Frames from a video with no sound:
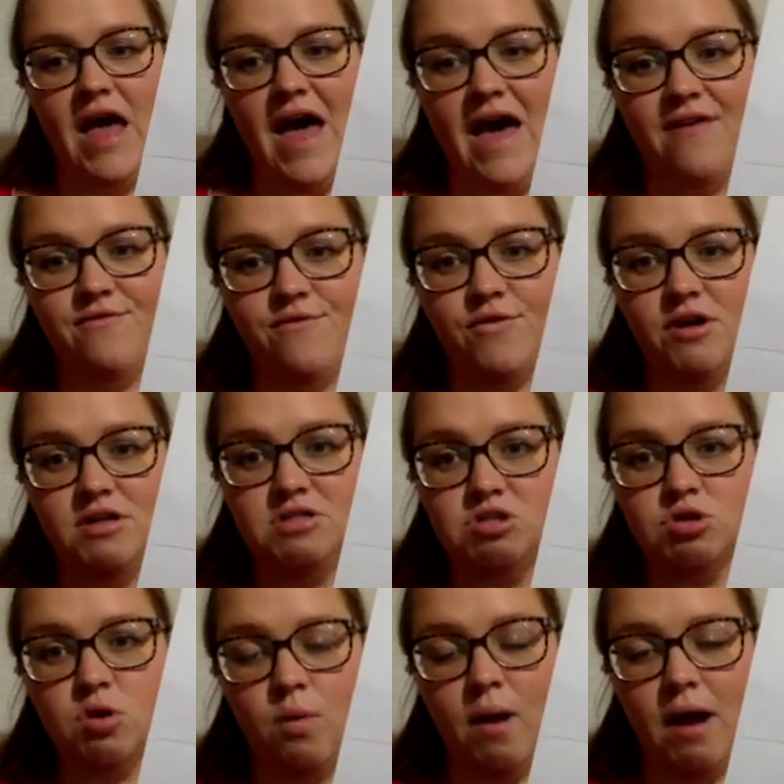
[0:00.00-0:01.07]
every
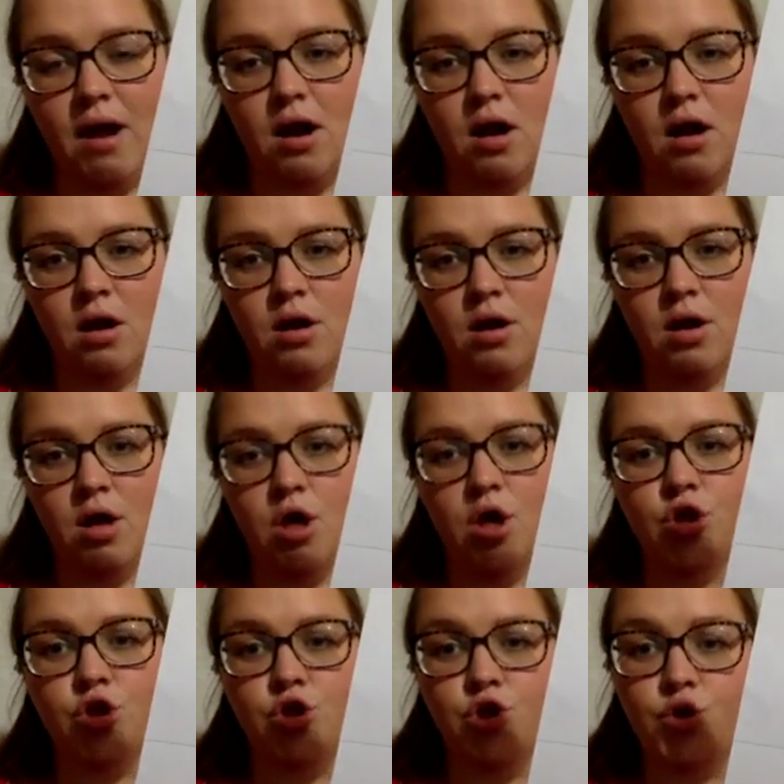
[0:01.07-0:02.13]
square,
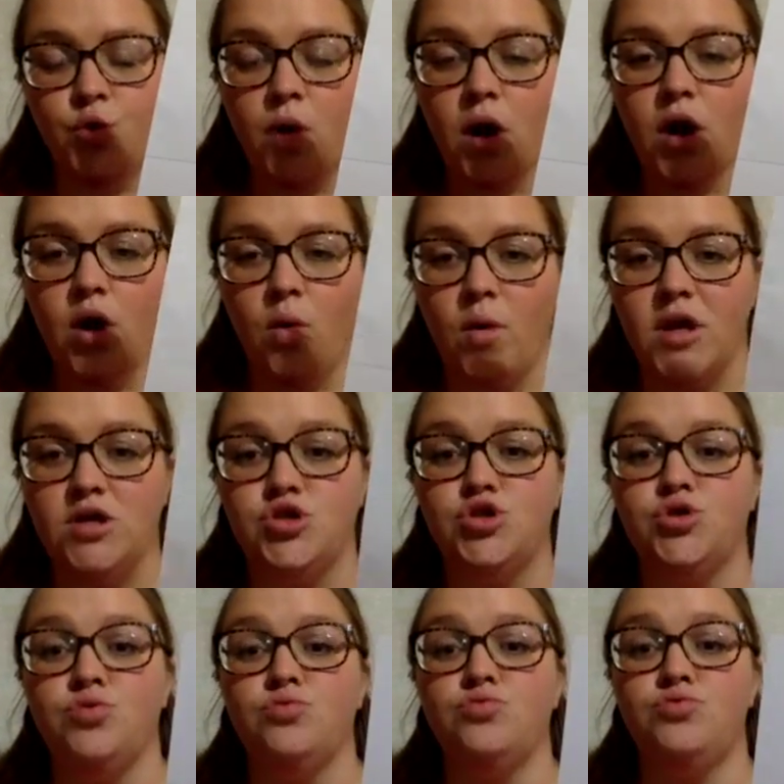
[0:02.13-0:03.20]
you are going
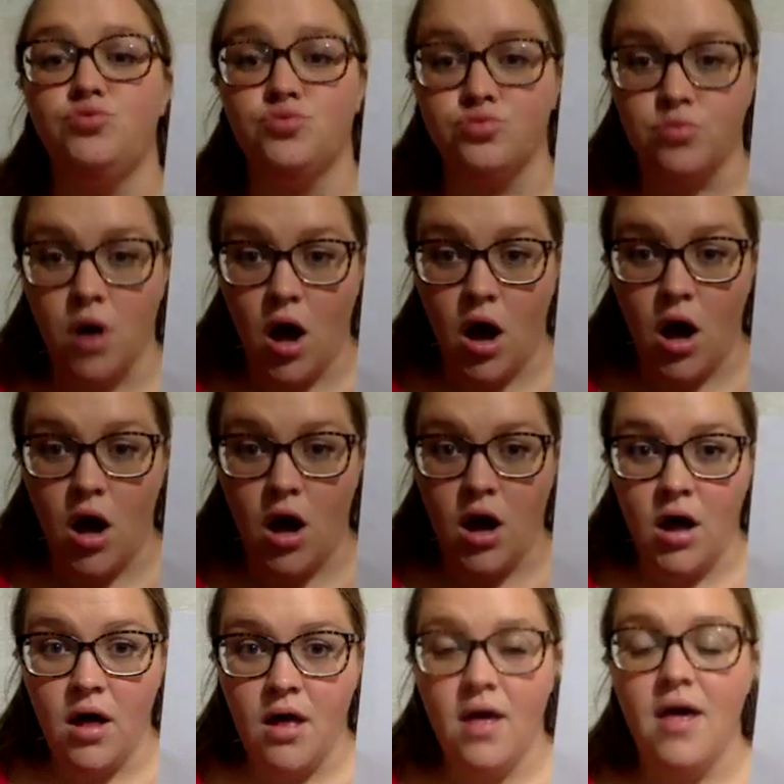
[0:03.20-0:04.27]
to
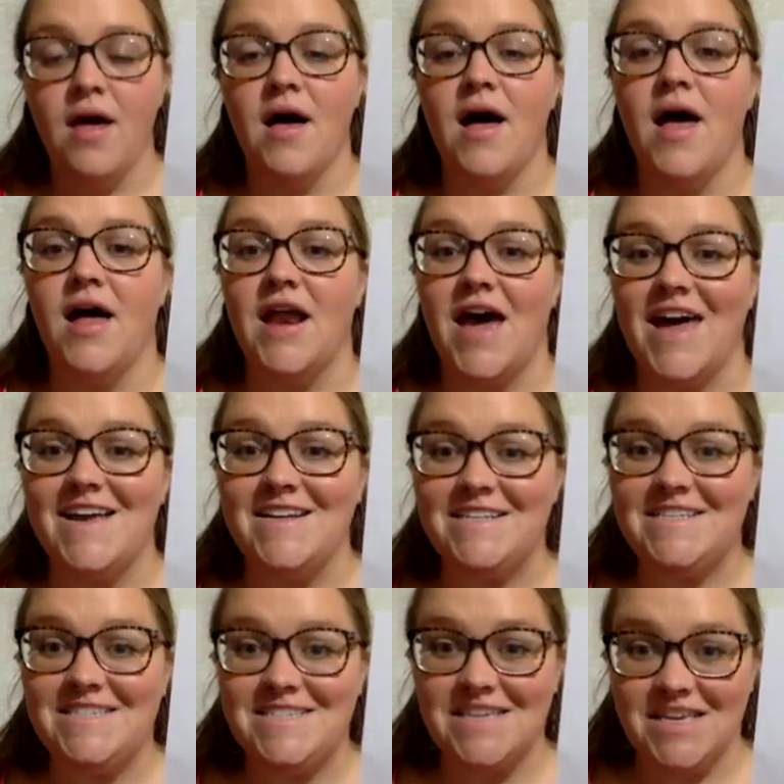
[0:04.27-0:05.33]
draw an
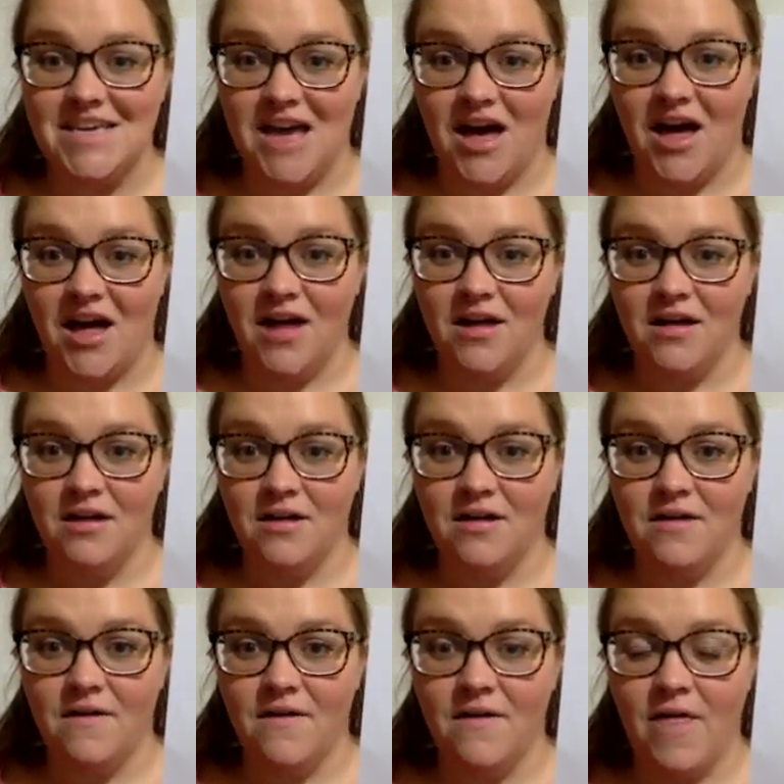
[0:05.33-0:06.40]
idea
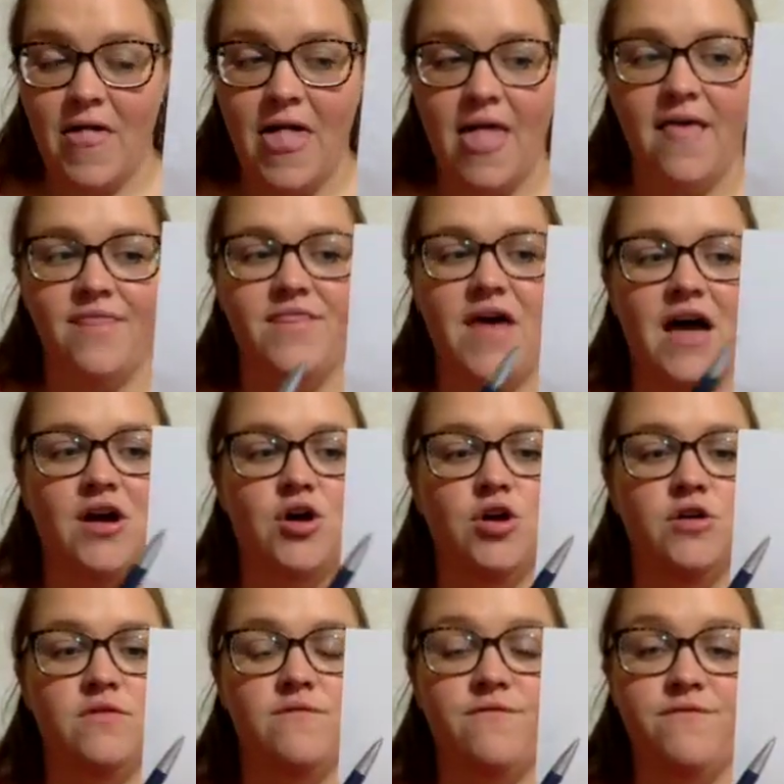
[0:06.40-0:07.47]
that
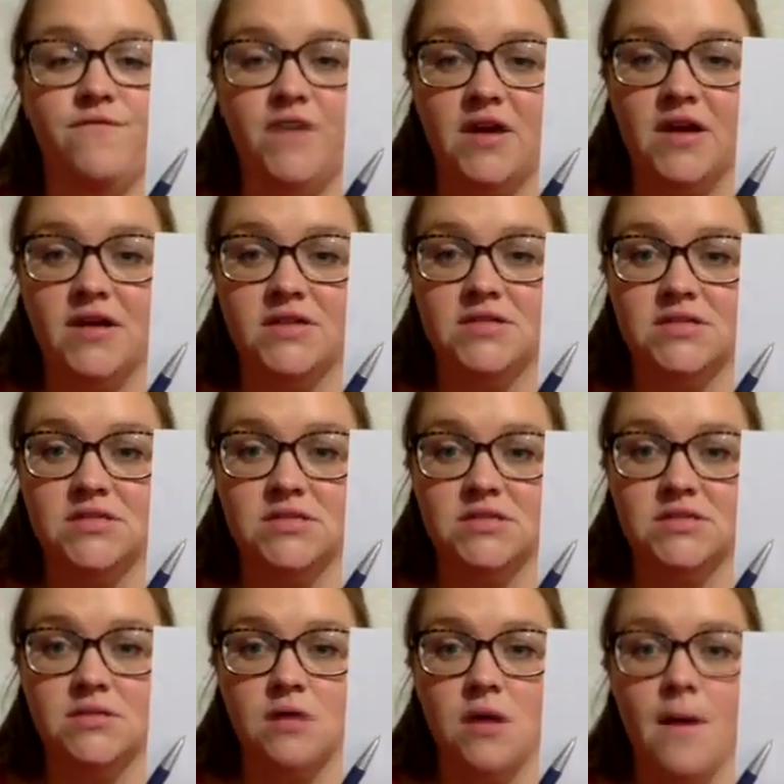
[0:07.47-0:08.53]
could
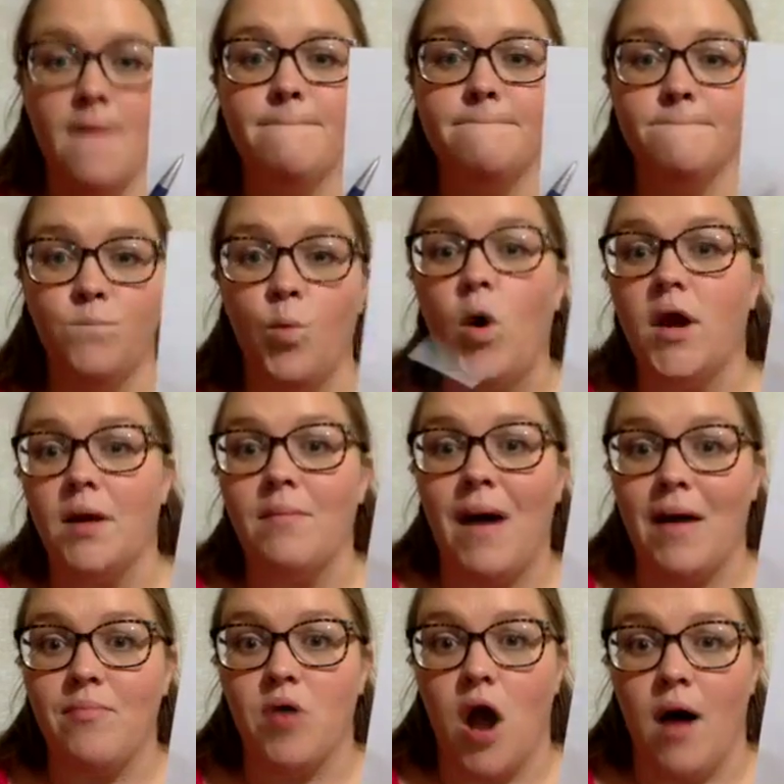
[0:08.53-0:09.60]
fix one of my
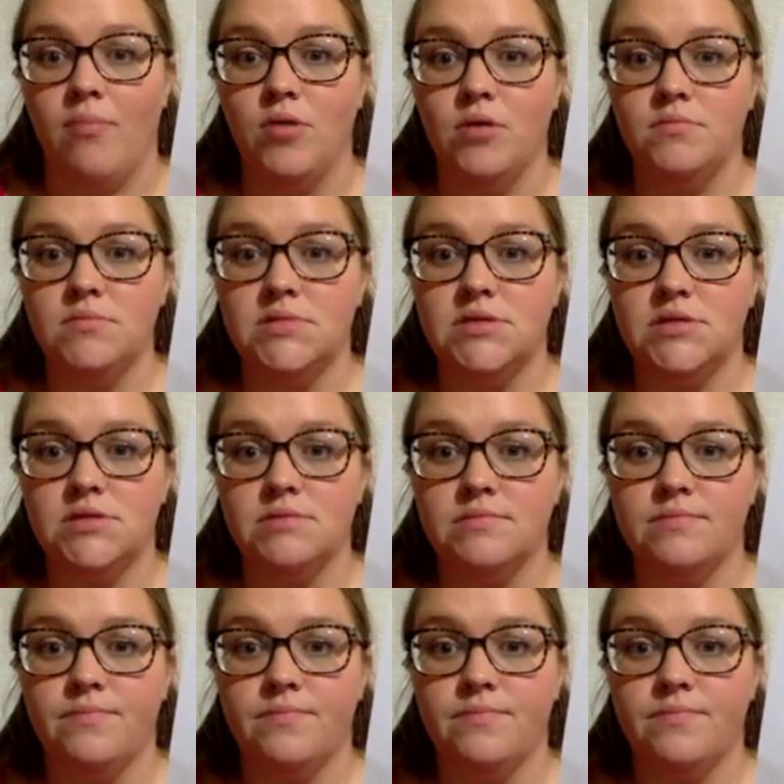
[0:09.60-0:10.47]
problems.